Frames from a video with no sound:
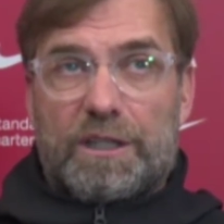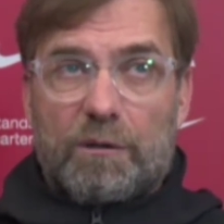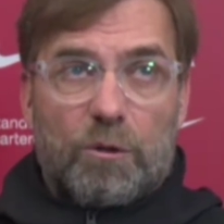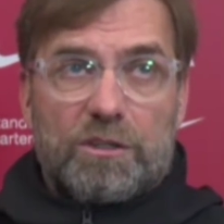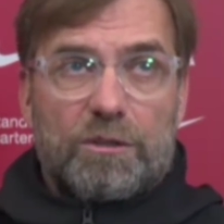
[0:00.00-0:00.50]
And
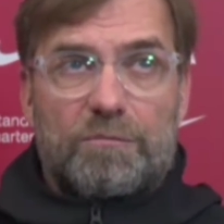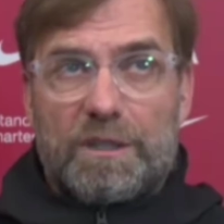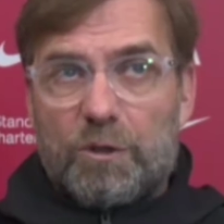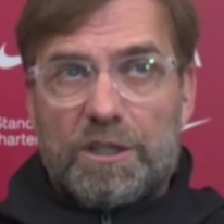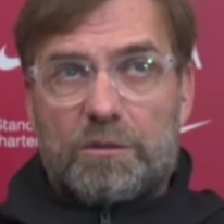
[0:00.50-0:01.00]
I want
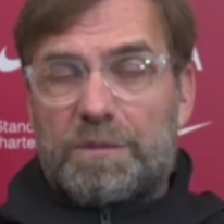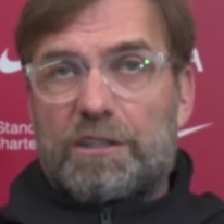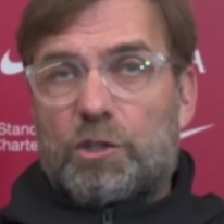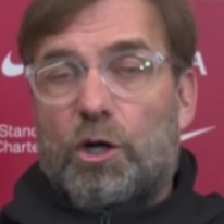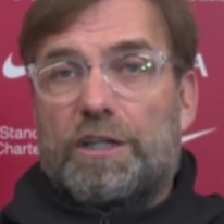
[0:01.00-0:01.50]
it to be
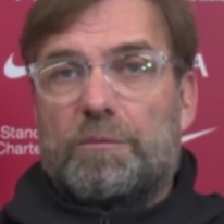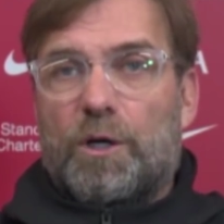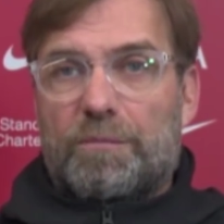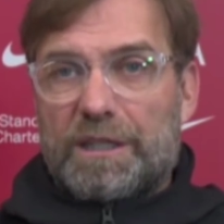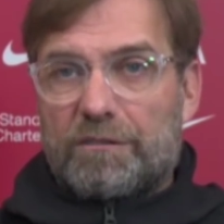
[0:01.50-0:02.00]
the turning
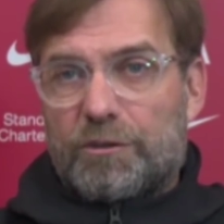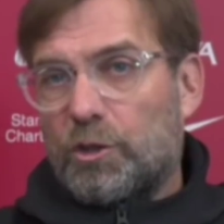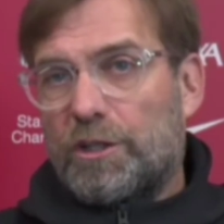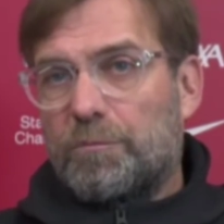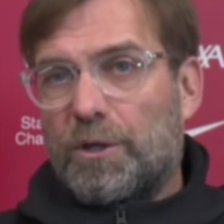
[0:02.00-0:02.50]
point, but the
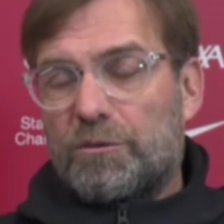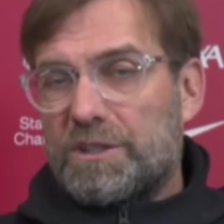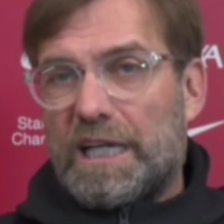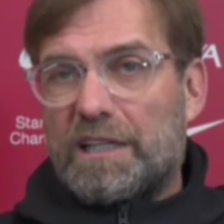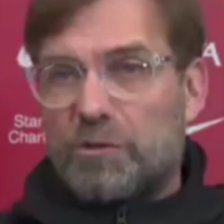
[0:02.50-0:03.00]
turning point, the
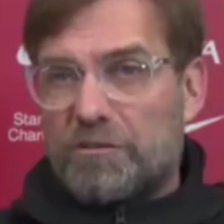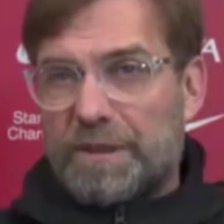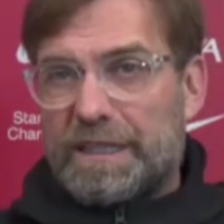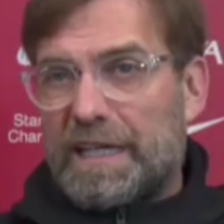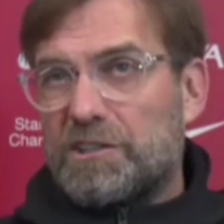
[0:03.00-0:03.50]
result would have
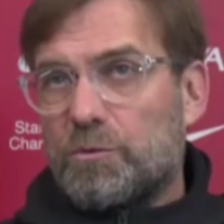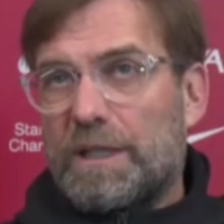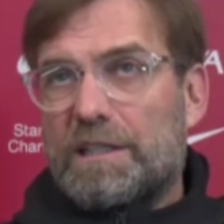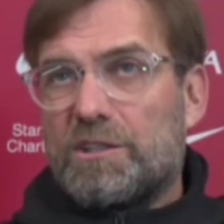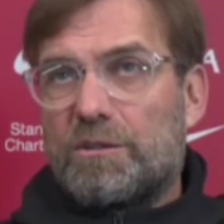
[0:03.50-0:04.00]
been nice as
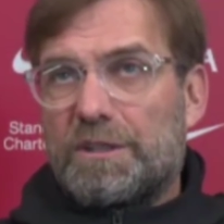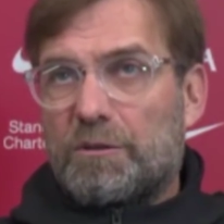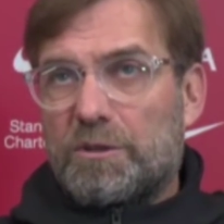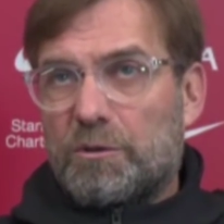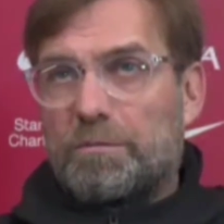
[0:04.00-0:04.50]
well. So
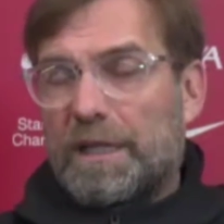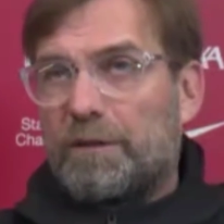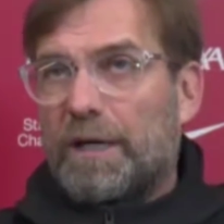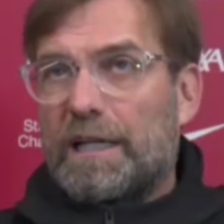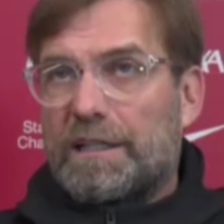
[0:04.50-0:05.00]
you play
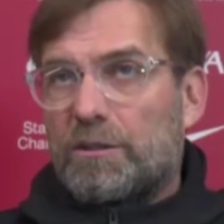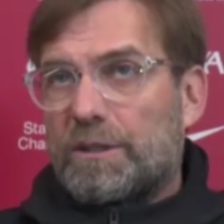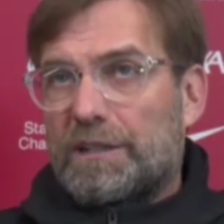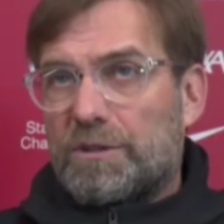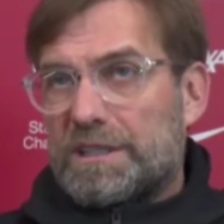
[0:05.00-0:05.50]
well and then you
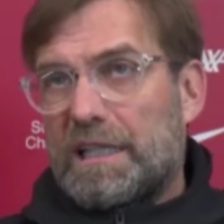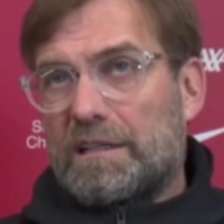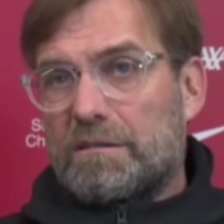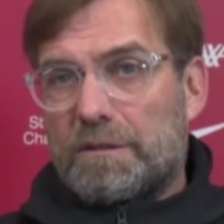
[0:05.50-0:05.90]
get a result.